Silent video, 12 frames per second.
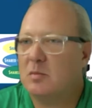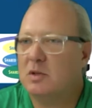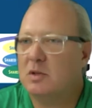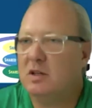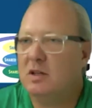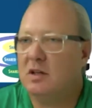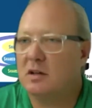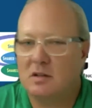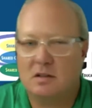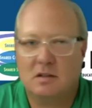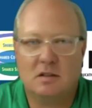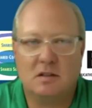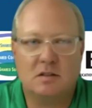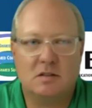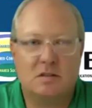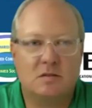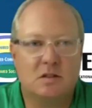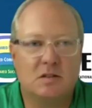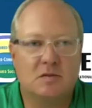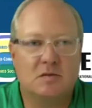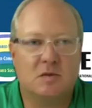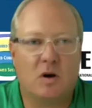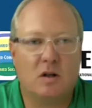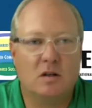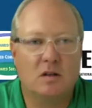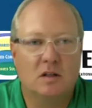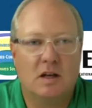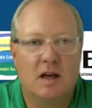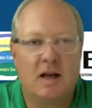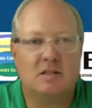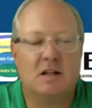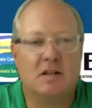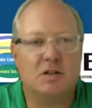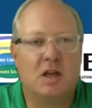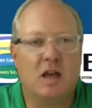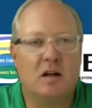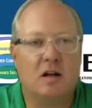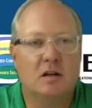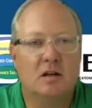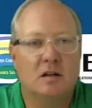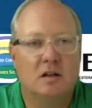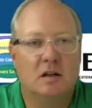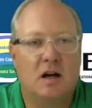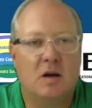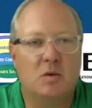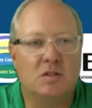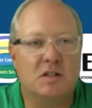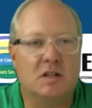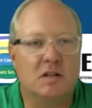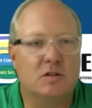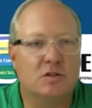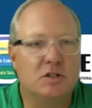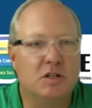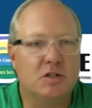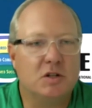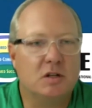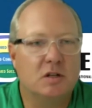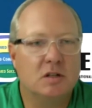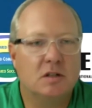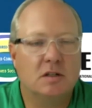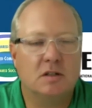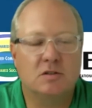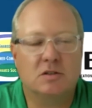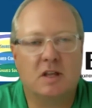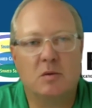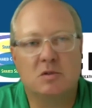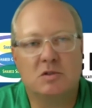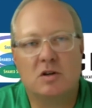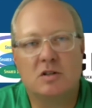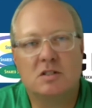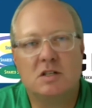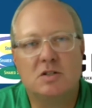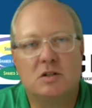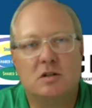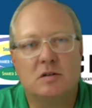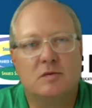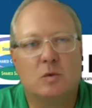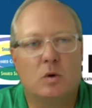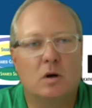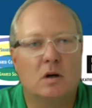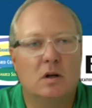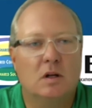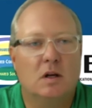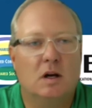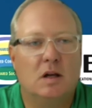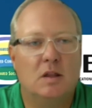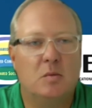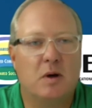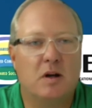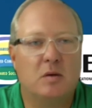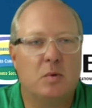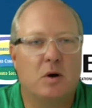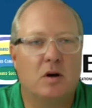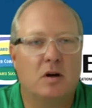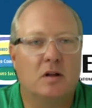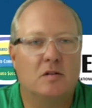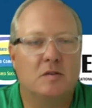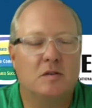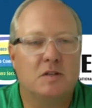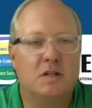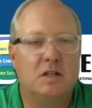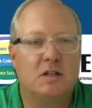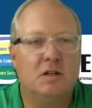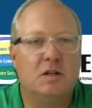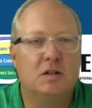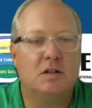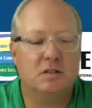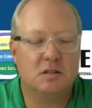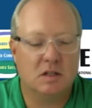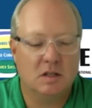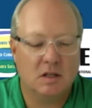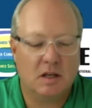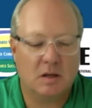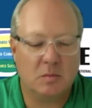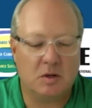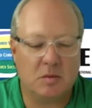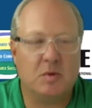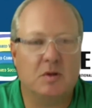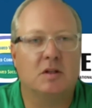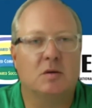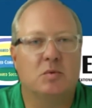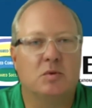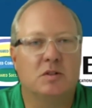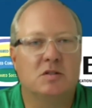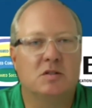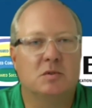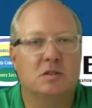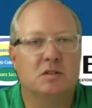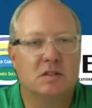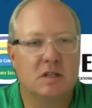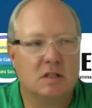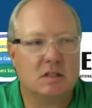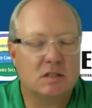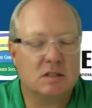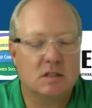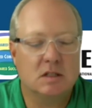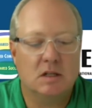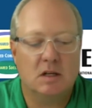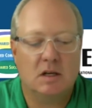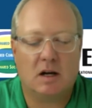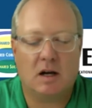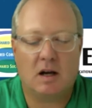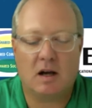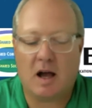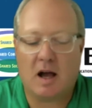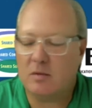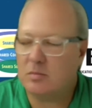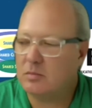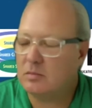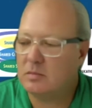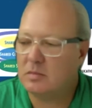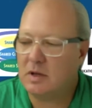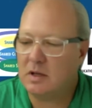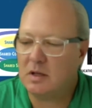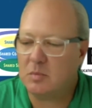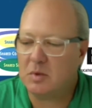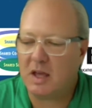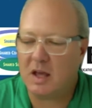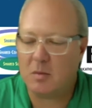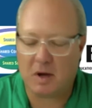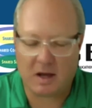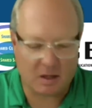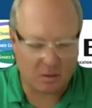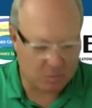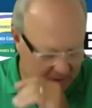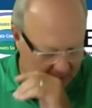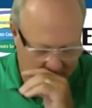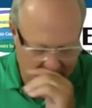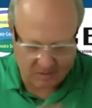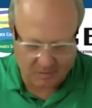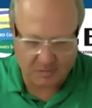year this fall as an educator. I was an English teacher, English language arts teacher for the better part of 15 years and been a building principal since. I began my administrative